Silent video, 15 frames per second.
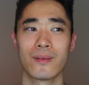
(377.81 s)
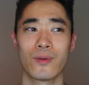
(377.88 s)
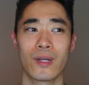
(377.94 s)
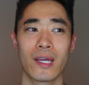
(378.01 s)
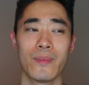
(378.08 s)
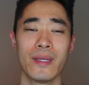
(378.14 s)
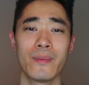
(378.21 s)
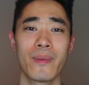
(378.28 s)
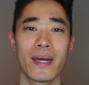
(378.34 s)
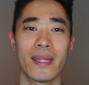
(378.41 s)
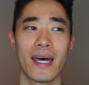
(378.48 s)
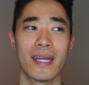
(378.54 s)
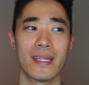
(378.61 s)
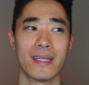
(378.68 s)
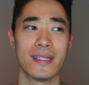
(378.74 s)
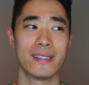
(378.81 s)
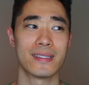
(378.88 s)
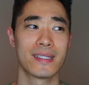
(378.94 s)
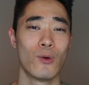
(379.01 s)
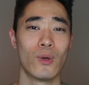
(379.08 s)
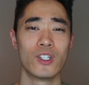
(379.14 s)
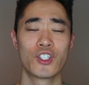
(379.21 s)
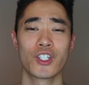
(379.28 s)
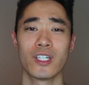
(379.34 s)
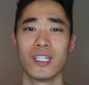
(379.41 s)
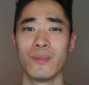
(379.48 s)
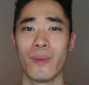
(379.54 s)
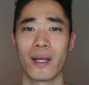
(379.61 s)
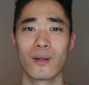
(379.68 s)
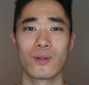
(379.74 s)
What I mean by that is, once you're
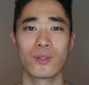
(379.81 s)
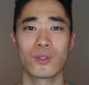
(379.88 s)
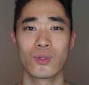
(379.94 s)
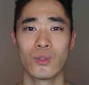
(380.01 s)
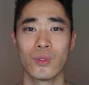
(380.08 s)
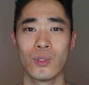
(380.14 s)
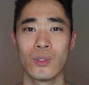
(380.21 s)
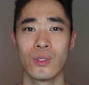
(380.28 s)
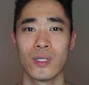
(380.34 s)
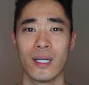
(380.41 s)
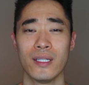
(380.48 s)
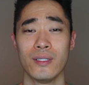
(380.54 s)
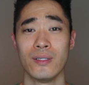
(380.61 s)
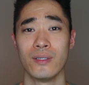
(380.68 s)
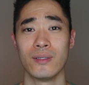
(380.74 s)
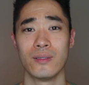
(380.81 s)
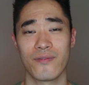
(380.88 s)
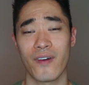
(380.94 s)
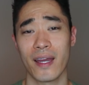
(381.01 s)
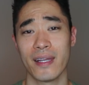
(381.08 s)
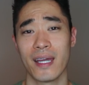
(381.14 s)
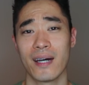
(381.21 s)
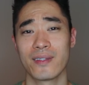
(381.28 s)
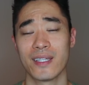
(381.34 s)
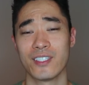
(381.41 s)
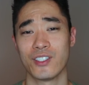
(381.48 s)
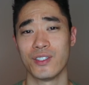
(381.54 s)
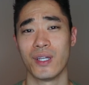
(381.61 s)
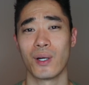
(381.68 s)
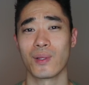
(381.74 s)
in medical school and you find out
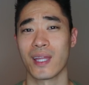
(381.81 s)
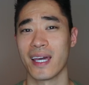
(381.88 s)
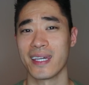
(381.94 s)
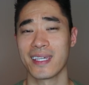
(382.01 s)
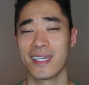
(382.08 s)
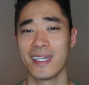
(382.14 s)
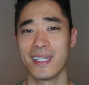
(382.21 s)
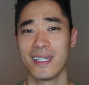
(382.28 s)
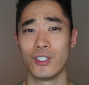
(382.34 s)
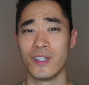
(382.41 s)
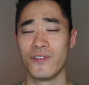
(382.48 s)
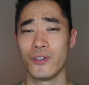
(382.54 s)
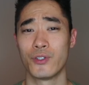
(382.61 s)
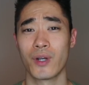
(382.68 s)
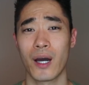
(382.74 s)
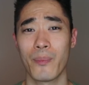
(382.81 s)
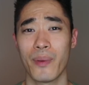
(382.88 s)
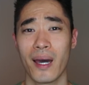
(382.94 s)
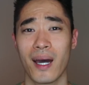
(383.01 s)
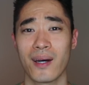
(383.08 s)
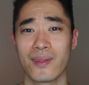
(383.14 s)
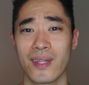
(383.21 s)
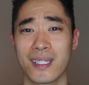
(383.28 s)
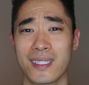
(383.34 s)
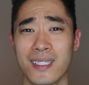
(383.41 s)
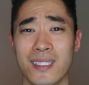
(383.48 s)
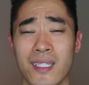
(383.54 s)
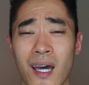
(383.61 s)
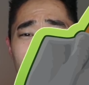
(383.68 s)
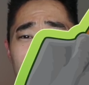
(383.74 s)
that you don't like it, if you drop out, that's
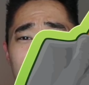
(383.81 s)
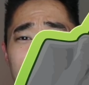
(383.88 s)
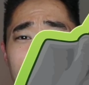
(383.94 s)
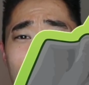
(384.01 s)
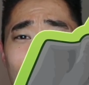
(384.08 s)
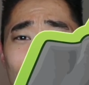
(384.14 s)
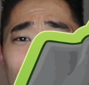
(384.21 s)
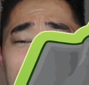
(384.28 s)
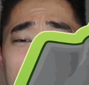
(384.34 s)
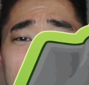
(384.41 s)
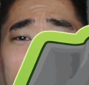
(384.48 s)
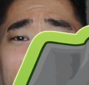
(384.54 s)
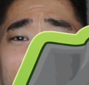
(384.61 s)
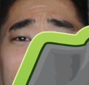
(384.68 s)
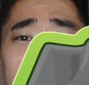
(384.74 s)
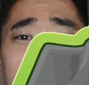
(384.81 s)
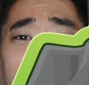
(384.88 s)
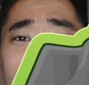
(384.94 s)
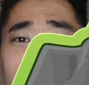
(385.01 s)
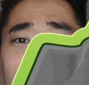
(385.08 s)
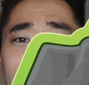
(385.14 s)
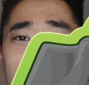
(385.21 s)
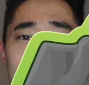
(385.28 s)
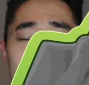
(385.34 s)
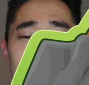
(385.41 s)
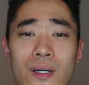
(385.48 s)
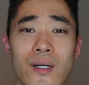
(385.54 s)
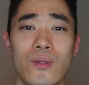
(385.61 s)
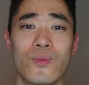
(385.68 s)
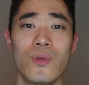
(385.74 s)
a tough hole to dig yourself out of.
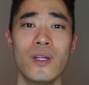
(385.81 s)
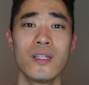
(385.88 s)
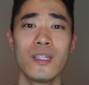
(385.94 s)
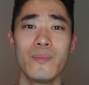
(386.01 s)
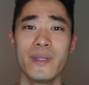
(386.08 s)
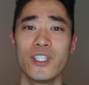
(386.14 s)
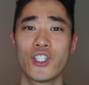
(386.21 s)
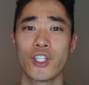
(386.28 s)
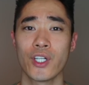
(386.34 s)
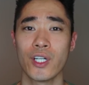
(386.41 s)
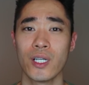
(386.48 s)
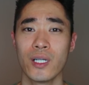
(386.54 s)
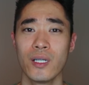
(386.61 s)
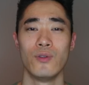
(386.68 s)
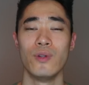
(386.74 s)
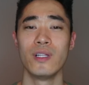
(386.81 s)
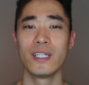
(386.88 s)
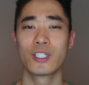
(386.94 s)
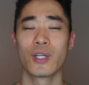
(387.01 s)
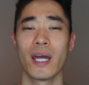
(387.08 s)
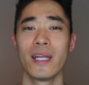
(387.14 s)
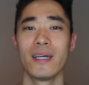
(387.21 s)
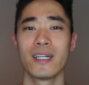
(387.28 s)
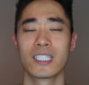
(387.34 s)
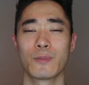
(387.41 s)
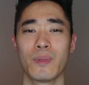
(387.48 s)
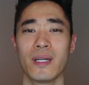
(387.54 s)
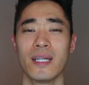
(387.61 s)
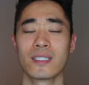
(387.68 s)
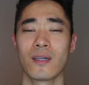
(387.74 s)
So really be sure, really try to
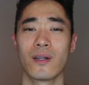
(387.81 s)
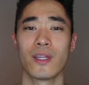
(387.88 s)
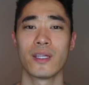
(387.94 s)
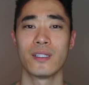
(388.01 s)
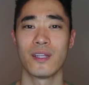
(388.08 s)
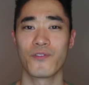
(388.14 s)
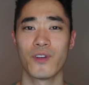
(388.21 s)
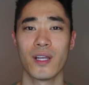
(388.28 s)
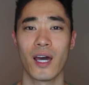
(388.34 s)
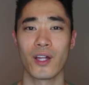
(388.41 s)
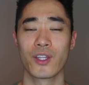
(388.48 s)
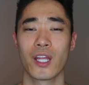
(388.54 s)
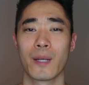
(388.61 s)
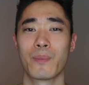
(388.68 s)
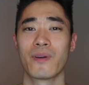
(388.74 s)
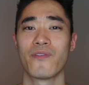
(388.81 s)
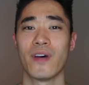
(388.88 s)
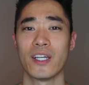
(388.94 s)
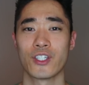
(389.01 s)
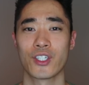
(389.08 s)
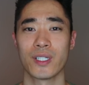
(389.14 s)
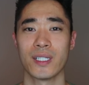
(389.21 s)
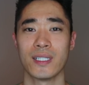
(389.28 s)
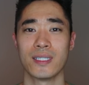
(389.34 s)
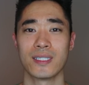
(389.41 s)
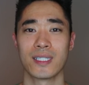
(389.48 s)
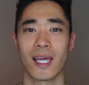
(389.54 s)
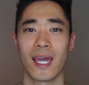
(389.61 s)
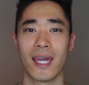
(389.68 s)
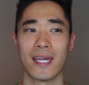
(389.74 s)
experience all the different healthcare
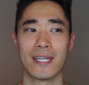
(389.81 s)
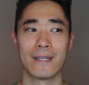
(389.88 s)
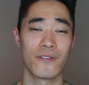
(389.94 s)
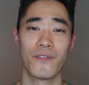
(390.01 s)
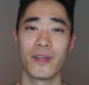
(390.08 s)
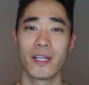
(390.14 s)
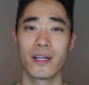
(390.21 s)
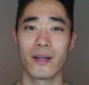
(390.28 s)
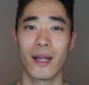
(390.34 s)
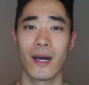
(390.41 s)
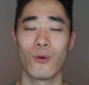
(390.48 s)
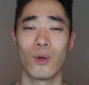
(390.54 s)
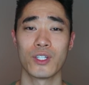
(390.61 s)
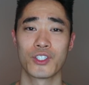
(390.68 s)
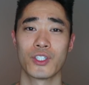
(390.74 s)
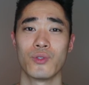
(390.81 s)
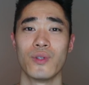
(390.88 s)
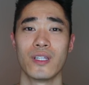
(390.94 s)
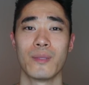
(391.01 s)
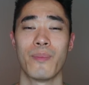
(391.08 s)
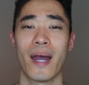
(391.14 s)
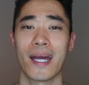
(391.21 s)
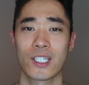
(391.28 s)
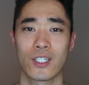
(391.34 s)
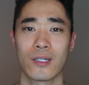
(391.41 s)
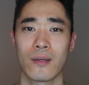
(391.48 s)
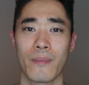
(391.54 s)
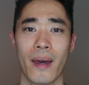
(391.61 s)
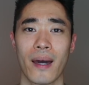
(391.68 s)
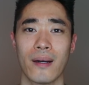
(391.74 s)
professions and figure out what you're really
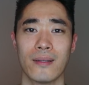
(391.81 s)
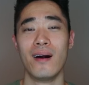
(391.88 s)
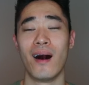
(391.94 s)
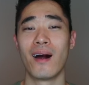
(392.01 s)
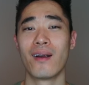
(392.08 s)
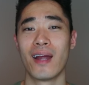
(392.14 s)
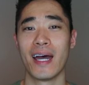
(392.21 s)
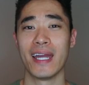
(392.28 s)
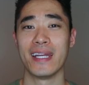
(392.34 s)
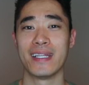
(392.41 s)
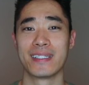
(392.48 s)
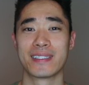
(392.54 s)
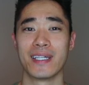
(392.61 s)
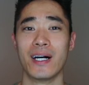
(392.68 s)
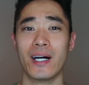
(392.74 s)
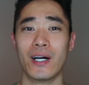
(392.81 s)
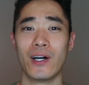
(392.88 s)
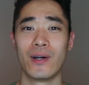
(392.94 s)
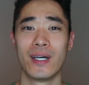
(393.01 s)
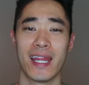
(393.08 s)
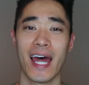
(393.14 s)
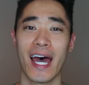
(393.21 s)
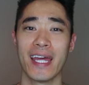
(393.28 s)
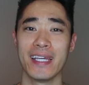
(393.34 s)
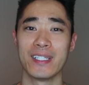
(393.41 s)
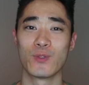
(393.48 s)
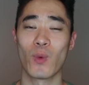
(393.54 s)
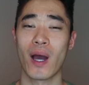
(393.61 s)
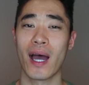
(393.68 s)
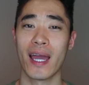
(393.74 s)
passionate about. All right, so that
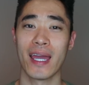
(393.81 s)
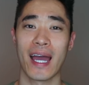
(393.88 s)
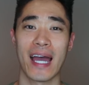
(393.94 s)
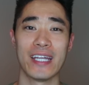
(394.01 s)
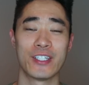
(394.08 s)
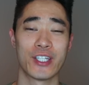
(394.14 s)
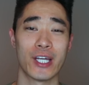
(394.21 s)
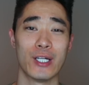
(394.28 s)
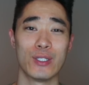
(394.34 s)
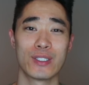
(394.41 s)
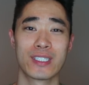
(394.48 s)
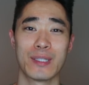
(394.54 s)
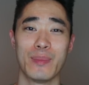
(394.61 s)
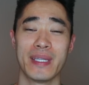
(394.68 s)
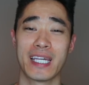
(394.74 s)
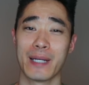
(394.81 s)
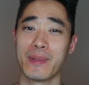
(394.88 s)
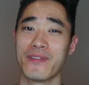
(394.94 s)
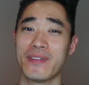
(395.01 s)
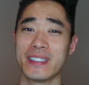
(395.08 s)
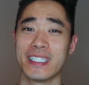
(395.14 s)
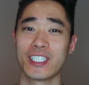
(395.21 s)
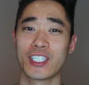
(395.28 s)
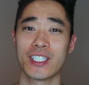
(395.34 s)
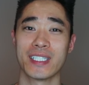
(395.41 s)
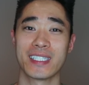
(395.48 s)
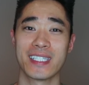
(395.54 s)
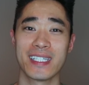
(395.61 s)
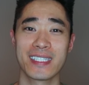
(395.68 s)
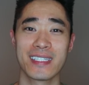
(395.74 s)
is why I chose to become a physician
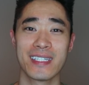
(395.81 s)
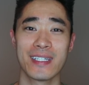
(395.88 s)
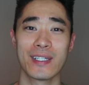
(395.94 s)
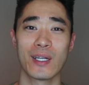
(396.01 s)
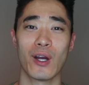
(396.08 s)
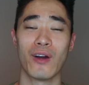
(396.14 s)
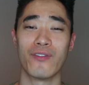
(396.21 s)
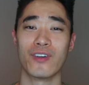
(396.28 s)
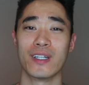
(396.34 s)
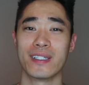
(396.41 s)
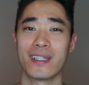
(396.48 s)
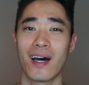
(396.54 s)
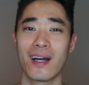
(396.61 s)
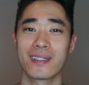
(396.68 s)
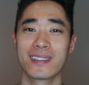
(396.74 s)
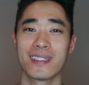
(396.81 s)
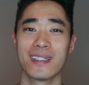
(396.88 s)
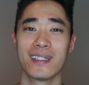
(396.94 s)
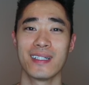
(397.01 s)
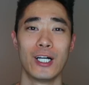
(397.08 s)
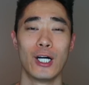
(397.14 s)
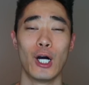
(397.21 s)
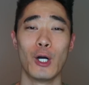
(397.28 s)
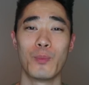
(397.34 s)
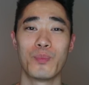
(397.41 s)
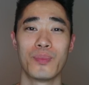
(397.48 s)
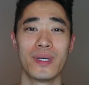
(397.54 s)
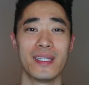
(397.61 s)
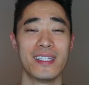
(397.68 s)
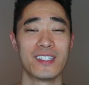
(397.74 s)
assistant over a doctor. Hope
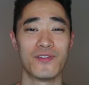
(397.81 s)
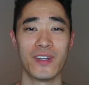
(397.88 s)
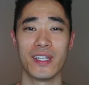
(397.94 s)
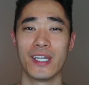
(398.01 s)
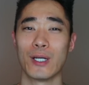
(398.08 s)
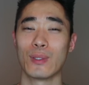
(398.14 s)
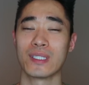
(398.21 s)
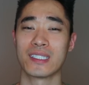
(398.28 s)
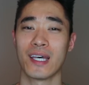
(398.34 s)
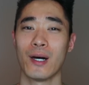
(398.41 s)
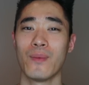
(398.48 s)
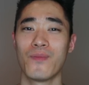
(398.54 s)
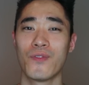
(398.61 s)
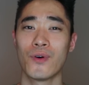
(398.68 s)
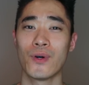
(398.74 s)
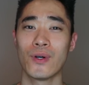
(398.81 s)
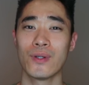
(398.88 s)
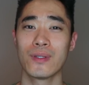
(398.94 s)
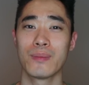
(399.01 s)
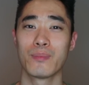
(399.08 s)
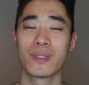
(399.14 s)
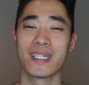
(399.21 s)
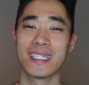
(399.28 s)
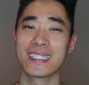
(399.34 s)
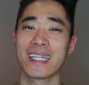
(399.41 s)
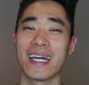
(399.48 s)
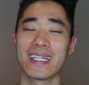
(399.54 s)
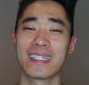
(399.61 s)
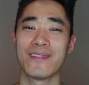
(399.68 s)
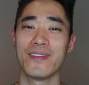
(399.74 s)
this video was helpful. Please
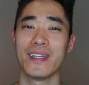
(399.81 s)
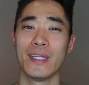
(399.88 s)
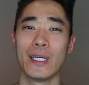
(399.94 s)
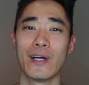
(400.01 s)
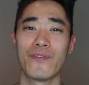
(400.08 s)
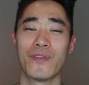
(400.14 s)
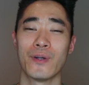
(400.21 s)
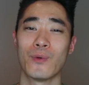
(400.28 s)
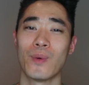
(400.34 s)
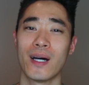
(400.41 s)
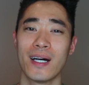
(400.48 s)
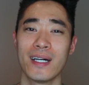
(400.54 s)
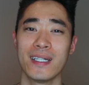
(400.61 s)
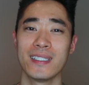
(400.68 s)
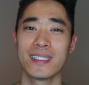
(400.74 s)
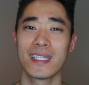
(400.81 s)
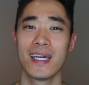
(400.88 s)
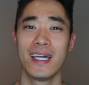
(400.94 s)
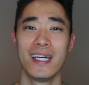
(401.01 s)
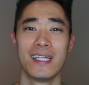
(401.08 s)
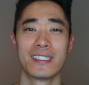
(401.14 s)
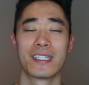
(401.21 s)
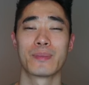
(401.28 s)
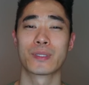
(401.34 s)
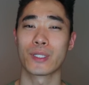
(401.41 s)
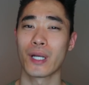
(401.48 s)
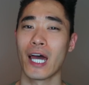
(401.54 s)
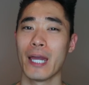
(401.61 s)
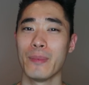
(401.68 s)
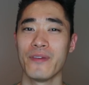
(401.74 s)
like the video if it was.
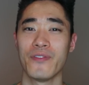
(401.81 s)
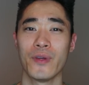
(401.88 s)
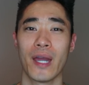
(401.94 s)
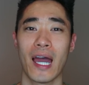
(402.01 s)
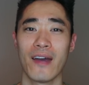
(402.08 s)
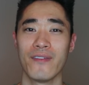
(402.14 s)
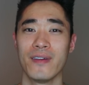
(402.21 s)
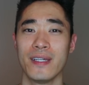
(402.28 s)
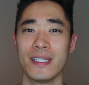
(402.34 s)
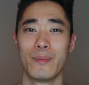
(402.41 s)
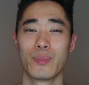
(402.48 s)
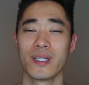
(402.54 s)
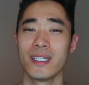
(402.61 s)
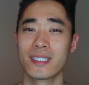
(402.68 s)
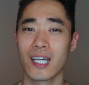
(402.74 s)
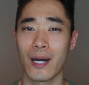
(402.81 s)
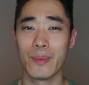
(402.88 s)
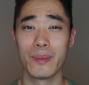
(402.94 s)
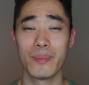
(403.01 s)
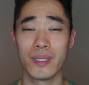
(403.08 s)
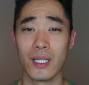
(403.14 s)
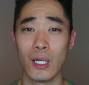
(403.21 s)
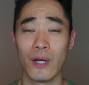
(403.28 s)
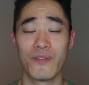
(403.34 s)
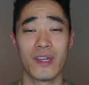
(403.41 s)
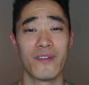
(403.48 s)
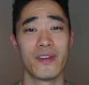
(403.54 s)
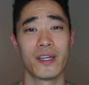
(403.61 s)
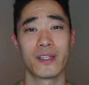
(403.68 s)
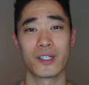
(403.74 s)
Subscribe if you haven't. Please comment below if you
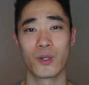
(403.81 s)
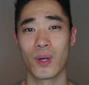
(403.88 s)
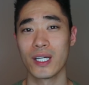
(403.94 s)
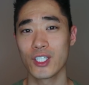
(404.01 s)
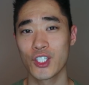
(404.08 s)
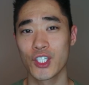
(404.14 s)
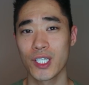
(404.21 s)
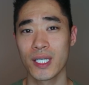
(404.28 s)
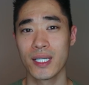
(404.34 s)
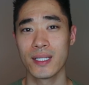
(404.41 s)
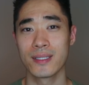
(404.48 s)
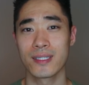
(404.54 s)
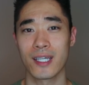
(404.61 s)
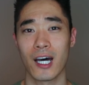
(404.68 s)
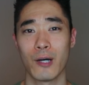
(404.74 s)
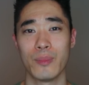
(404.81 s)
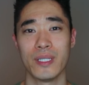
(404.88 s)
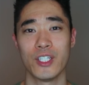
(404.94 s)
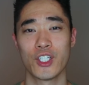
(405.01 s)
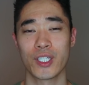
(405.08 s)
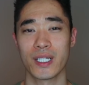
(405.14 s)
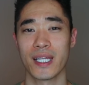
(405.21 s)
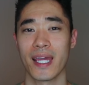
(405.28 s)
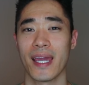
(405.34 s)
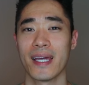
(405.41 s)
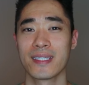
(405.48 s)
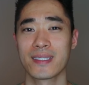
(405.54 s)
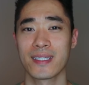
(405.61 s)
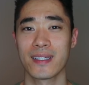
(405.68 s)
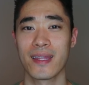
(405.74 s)
have any other questions. I'll be sure to
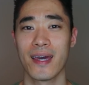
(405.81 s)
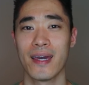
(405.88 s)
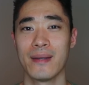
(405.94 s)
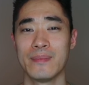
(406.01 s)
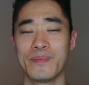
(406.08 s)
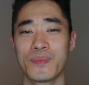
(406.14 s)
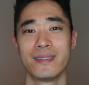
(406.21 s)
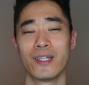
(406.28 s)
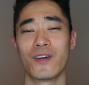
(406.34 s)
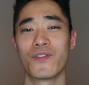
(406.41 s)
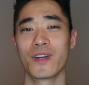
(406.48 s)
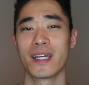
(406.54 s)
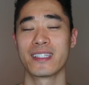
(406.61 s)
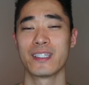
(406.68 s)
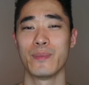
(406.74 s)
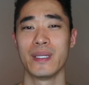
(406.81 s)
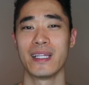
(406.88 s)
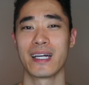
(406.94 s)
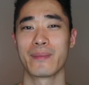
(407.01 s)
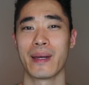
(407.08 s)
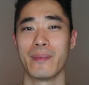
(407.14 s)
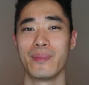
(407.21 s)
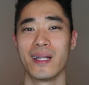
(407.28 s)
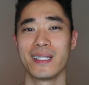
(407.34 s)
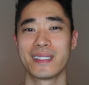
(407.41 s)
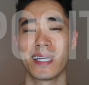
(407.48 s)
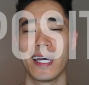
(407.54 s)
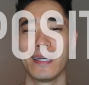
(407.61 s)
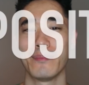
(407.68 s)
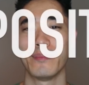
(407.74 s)
answer them. Don't forget to be like my blood
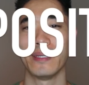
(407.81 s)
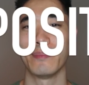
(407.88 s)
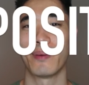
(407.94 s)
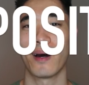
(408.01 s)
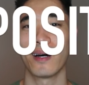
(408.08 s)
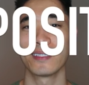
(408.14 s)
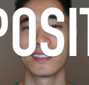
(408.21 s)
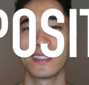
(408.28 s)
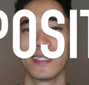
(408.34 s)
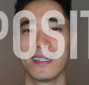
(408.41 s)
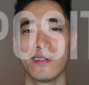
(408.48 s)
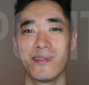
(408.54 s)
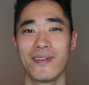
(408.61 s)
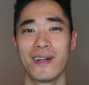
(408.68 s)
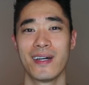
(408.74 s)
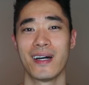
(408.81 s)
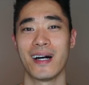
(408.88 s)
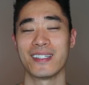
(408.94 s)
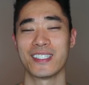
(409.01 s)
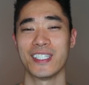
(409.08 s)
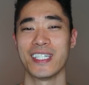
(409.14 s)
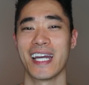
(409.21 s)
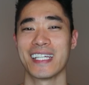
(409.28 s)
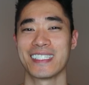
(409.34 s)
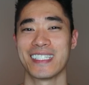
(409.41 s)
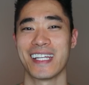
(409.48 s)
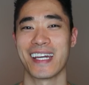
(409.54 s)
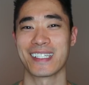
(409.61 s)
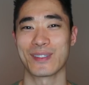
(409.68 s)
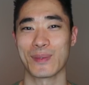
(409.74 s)
type, be positive. I'll see you guys in
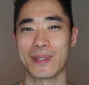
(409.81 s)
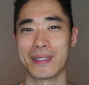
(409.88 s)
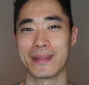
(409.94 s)
the next one.